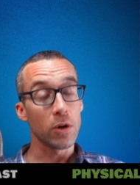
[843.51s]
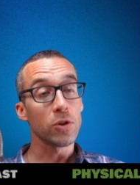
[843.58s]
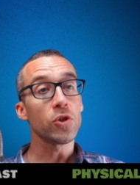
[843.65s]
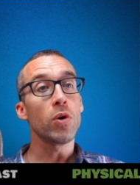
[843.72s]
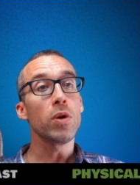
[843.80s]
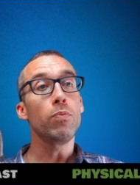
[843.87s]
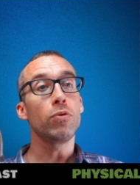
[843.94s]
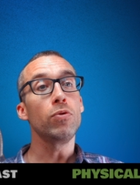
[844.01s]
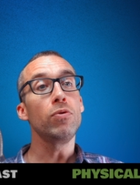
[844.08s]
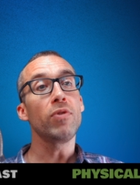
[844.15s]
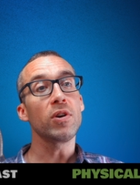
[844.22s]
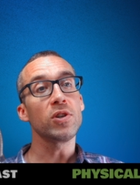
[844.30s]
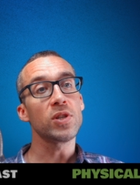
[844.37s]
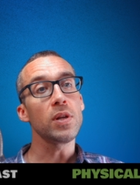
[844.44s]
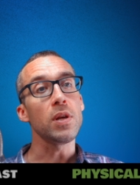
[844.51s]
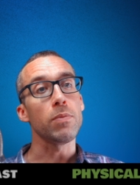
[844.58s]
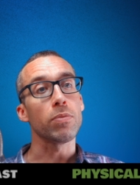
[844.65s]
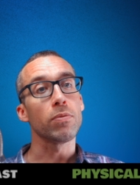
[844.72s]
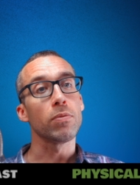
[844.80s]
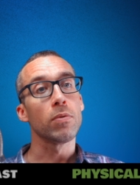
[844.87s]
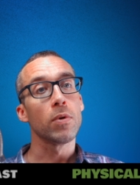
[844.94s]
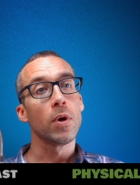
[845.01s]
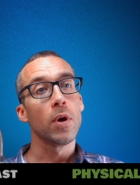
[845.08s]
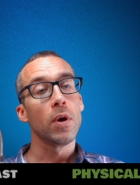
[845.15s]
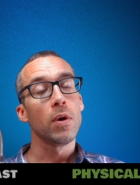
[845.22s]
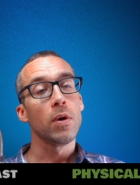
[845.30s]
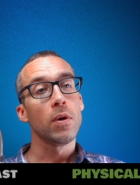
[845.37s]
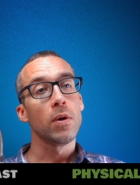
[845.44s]
also improve our sleep
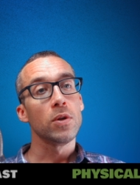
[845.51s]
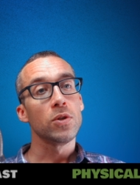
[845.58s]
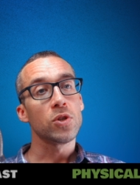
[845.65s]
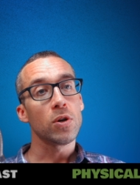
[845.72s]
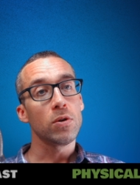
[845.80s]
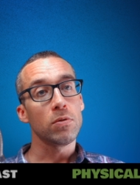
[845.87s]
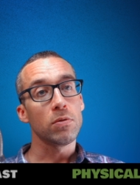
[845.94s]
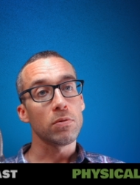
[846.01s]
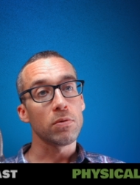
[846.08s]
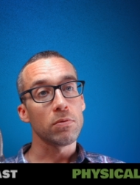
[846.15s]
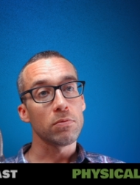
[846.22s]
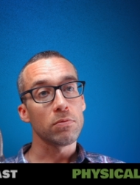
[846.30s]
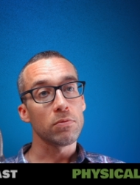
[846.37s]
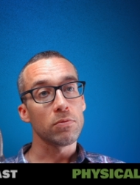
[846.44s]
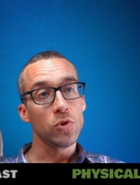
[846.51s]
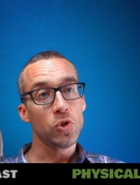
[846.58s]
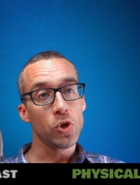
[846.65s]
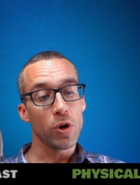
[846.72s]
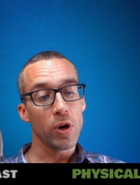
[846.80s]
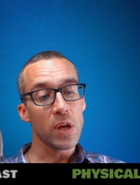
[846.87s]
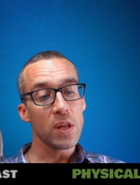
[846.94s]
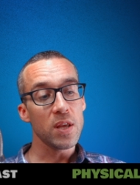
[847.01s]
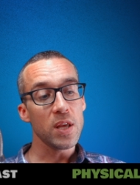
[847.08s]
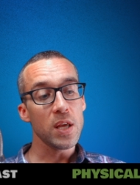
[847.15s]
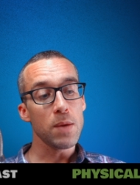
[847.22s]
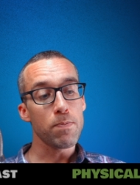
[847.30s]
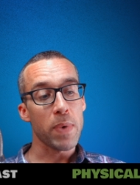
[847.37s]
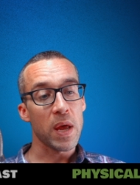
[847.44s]
so during
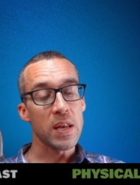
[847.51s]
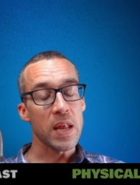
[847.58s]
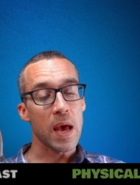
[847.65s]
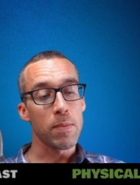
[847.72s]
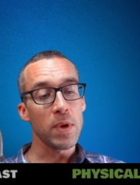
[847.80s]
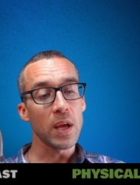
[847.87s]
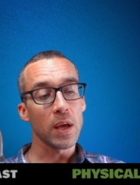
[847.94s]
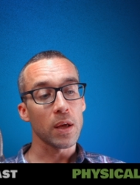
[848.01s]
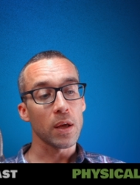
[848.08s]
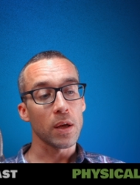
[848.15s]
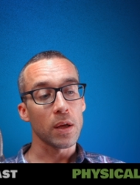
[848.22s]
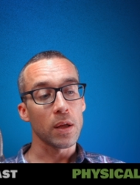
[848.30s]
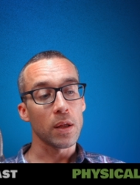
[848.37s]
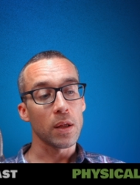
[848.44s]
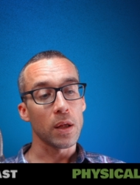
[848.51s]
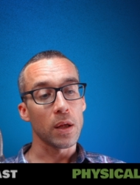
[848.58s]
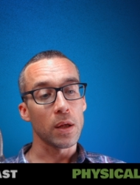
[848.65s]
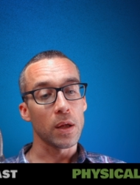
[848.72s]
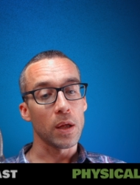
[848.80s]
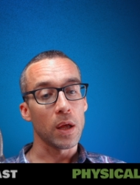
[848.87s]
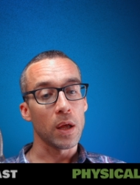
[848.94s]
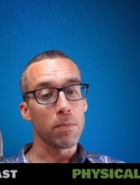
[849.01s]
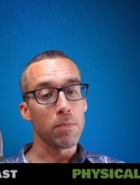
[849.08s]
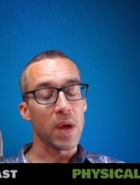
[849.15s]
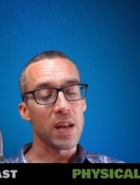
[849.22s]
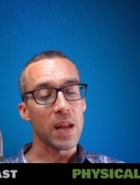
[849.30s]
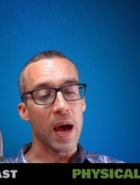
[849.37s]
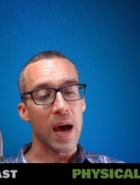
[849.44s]
the pandemic, um,
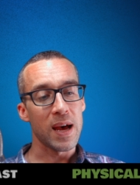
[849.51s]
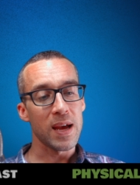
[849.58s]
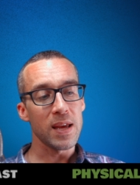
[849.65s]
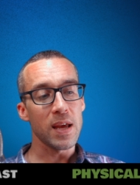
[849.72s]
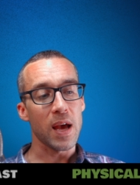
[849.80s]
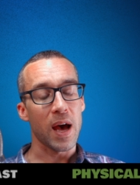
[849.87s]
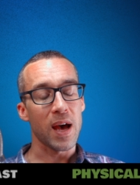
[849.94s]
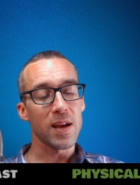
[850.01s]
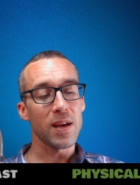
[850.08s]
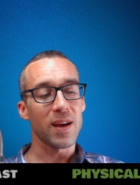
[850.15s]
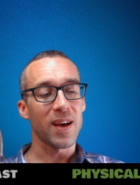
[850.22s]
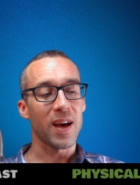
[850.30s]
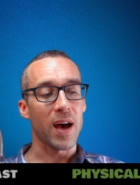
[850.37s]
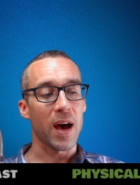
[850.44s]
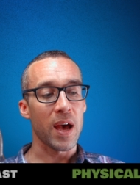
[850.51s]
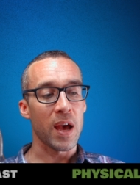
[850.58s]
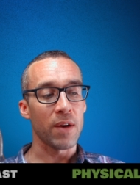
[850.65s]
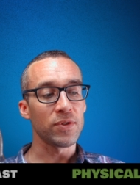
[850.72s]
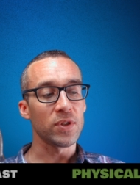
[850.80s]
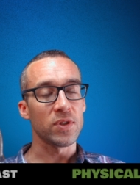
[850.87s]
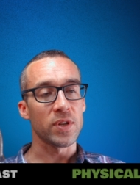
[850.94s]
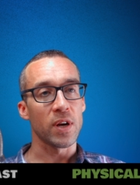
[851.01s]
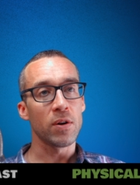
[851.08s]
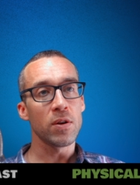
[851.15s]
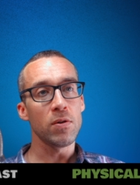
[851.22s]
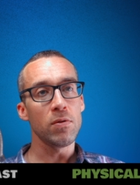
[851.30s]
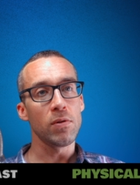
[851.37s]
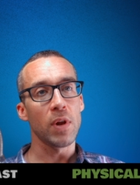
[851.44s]
and I, I, I have to tell
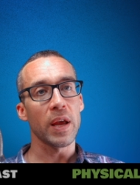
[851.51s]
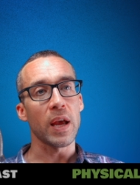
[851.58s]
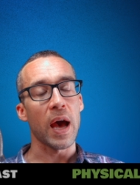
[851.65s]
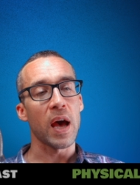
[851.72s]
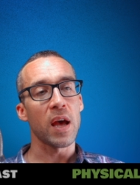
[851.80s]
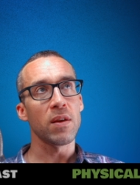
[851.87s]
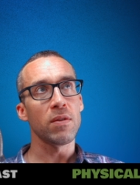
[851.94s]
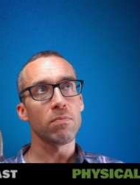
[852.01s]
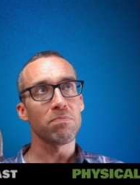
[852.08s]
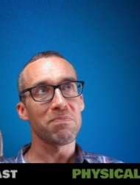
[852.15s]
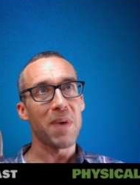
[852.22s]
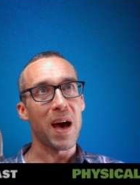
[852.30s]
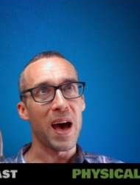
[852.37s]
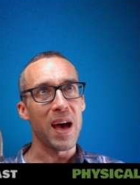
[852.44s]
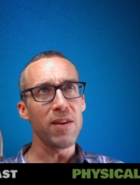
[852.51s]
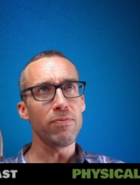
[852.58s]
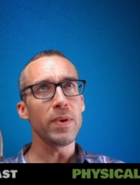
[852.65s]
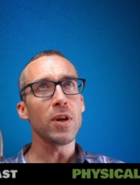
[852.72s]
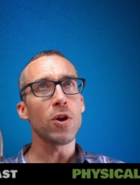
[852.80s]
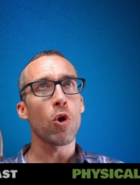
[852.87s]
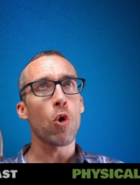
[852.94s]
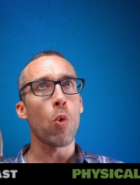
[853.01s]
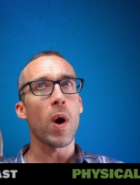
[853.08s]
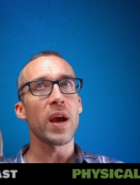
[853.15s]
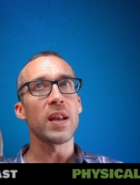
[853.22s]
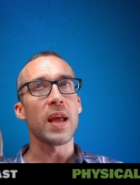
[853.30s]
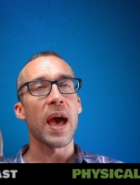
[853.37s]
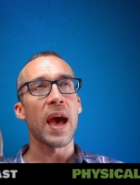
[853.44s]
you, like I, I've been
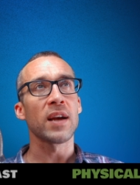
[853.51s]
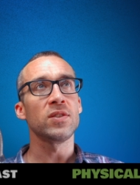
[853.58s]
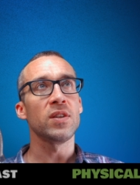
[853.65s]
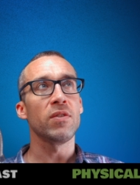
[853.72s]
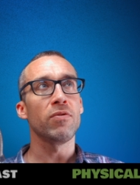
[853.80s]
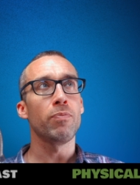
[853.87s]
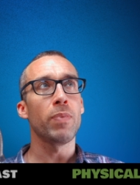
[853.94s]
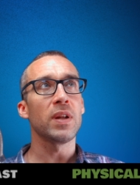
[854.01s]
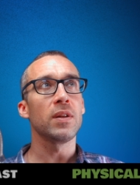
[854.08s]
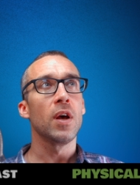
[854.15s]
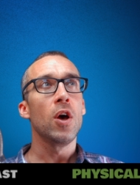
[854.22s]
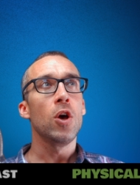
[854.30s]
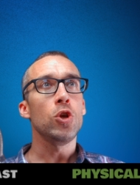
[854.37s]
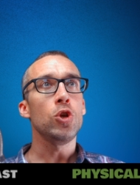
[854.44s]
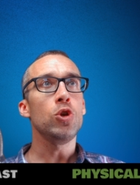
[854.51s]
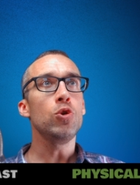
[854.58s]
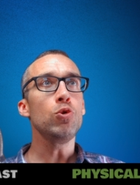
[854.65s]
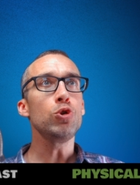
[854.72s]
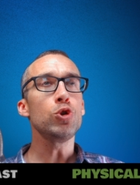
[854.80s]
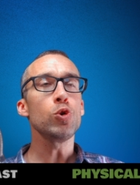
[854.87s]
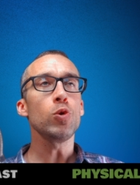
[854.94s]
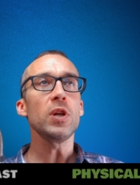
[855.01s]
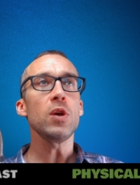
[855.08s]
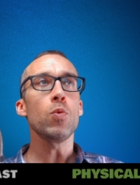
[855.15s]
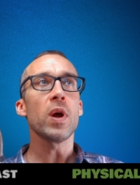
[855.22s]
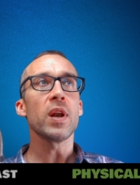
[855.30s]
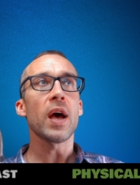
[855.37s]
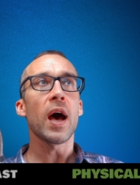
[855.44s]
quite active, but usually
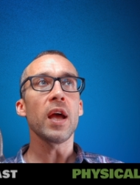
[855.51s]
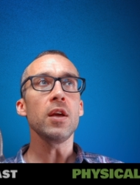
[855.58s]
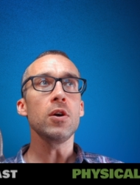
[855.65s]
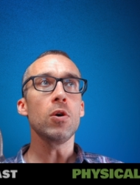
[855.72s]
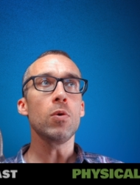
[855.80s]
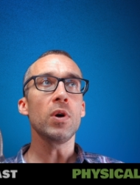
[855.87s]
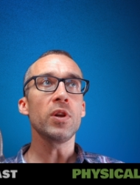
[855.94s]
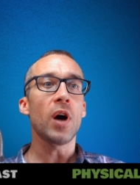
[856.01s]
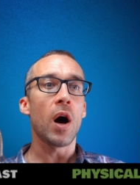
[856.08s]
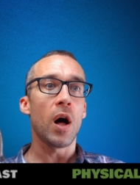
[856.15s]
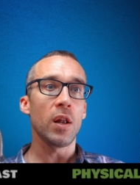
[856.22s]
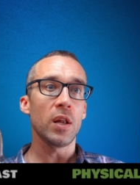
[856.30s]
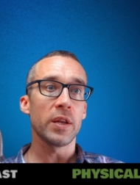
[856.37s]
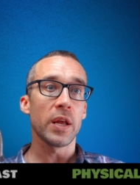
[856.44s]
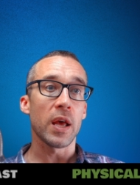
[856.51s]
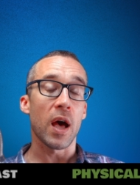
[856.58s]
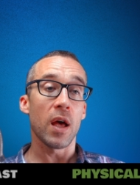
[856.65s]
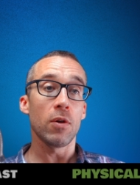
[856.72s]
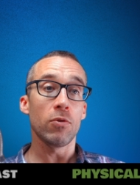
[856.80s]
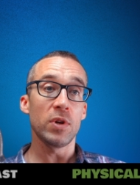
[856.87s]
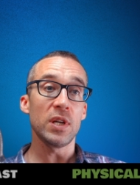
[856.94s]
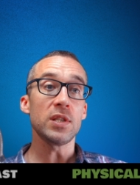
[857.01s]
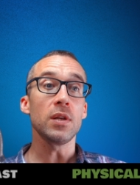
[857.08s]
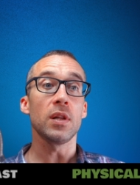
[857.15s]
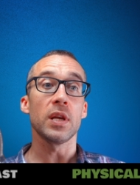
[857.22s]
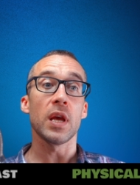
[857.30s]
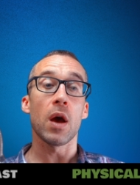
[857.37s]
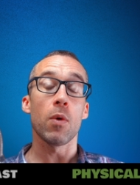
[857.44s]
when I go on a holiday, I,
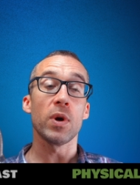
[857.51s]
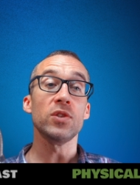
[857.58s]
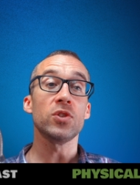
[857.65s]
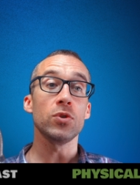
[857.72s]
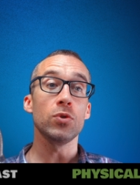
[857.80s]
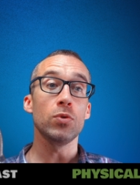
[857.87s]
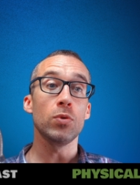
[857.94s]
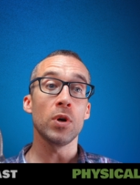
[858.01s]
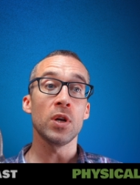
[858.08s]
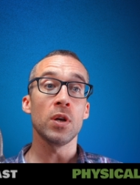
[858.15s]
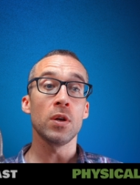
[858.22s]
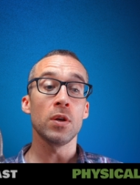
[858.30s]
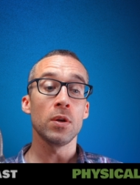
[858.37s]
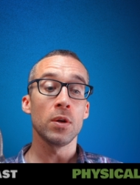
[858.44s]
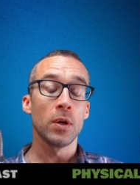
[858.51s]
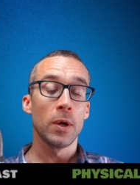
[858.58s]
recently I went to. Uh,